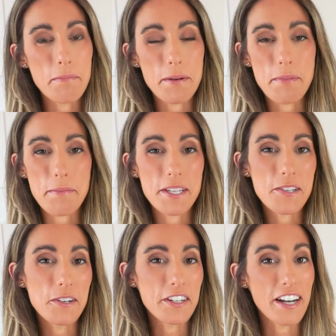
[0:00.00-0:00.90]
but maybe
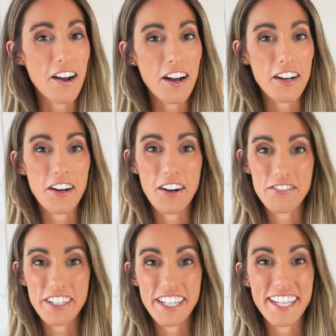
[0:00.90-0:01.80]
you are not
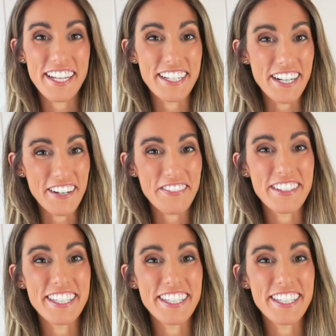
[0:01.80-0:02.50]
confident enough